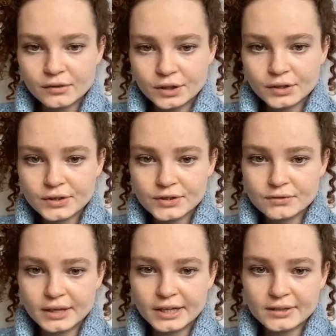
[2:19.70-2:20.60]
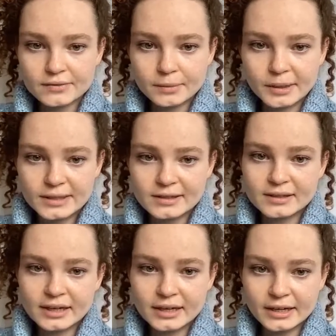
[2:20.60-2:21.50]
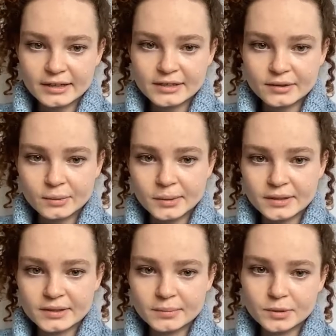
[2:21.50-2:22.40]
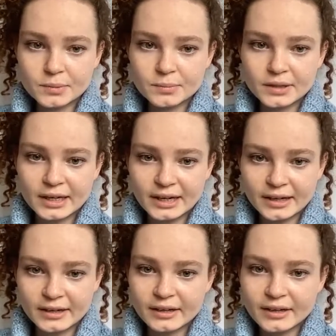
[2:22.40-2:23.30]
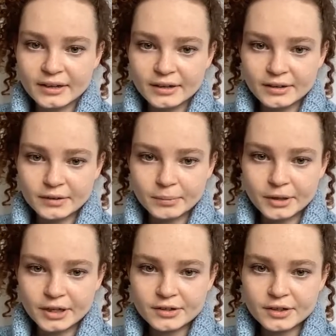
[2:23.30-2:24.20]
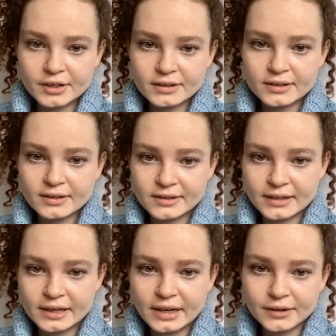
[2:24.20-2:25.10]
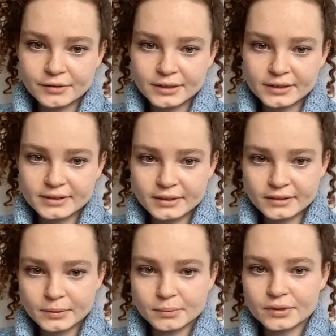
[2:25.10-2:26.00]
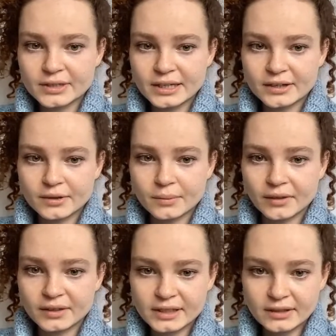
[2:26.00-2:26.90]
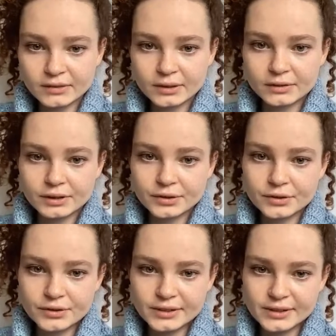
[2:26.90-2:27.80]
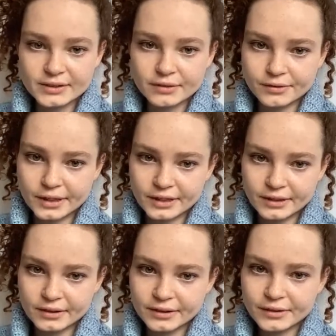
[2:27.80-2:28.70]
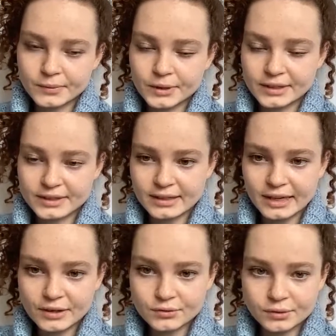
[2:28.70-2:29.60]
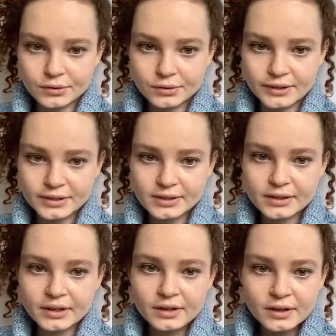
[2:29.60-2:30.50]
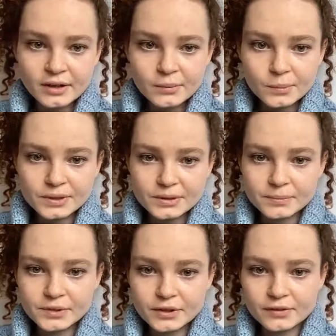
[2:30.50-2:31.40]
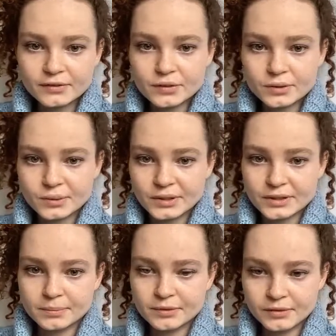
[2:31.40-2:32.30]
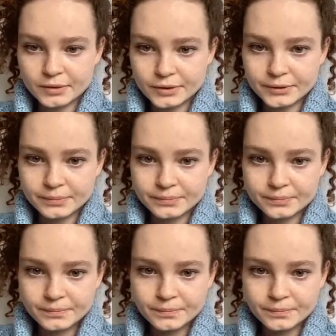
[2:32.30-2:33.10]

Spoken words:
The recurrence rates for basal cell carcinoma seem to be high, and the patient is at high risk since he presented with several recurrences already, whereas the last recurrence was observed 2 years before.